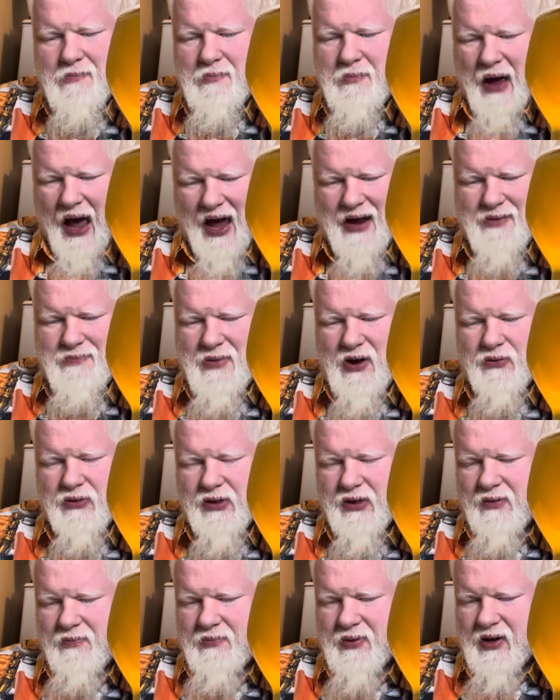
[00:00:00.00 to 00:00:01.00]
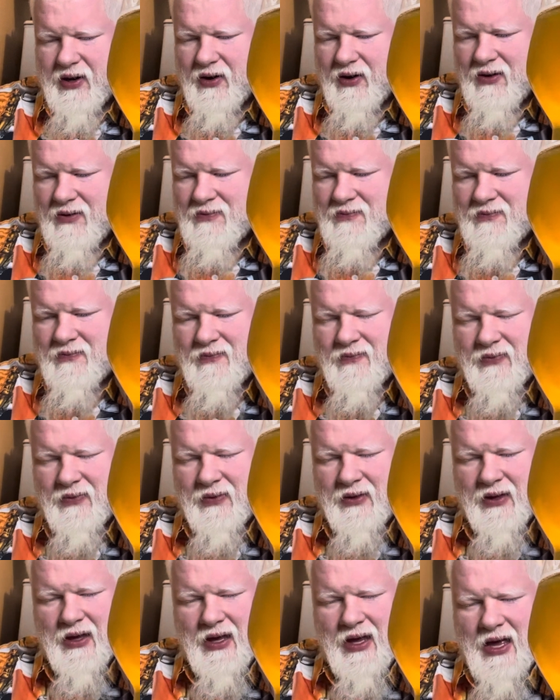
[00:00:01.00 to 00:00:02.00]
badmouth the beer.
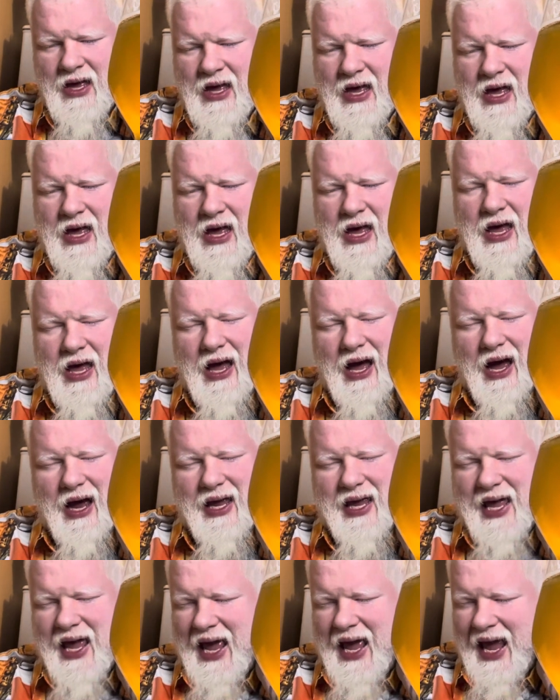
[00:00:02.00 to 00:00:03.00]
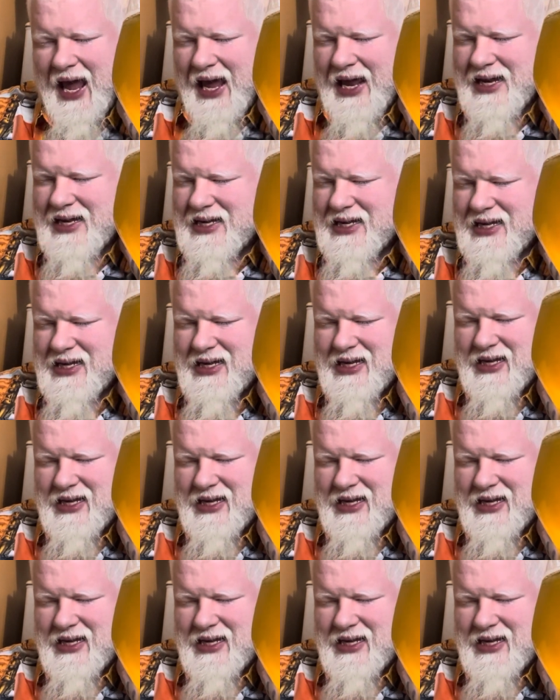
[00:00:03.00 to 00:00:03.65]
I can't...